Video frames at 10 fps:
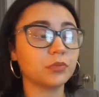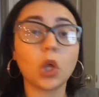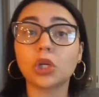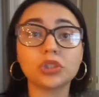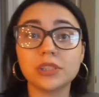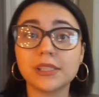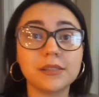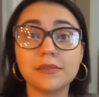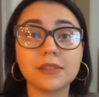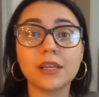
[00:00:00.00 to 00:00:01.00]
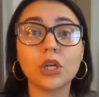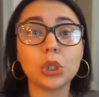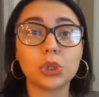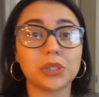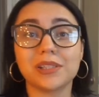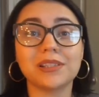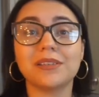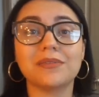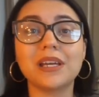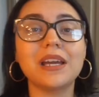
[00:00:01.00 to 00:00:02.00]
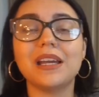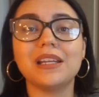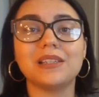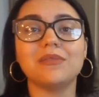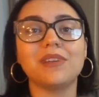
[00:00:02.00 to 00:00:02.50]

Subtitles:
long sleeves, short sleeves, it doesn't